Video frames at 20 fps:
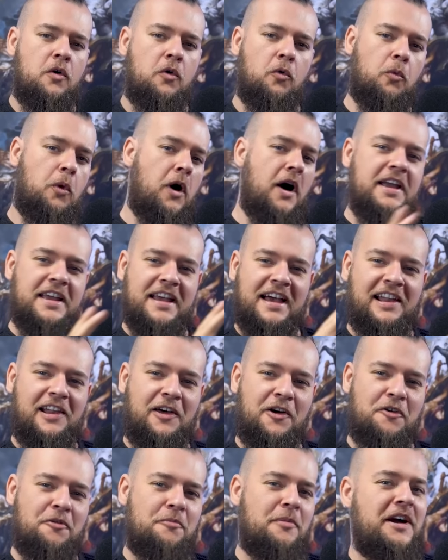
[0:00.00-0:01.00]
Why
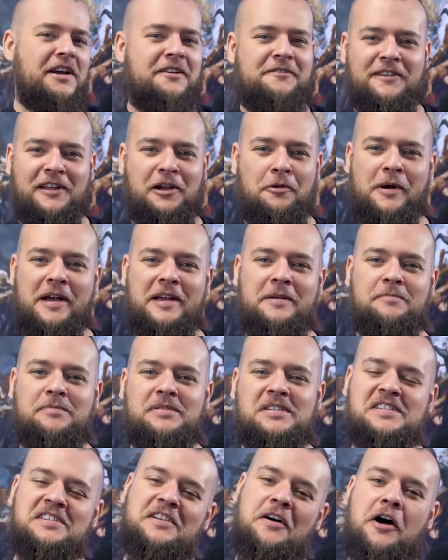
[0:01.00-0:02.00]
hello, my fellow
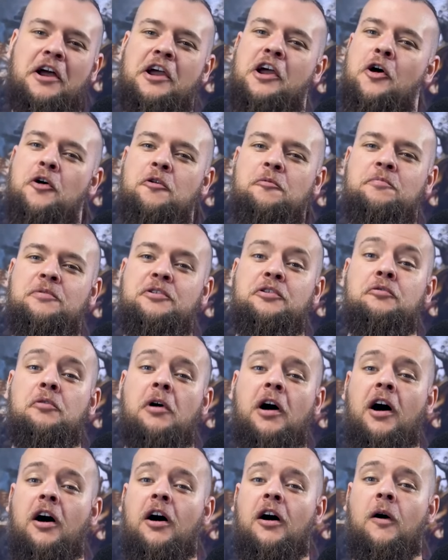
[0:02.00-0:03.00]
apes. I hope
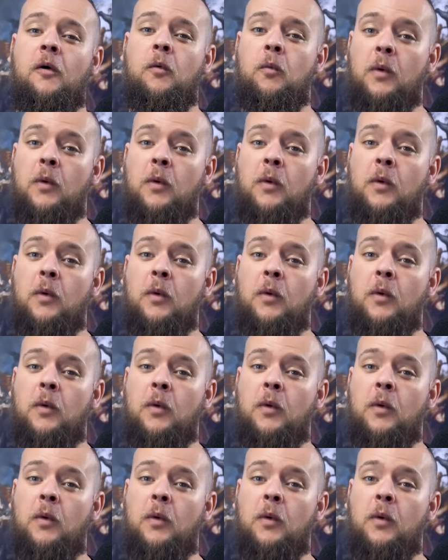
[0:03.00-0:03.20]
you are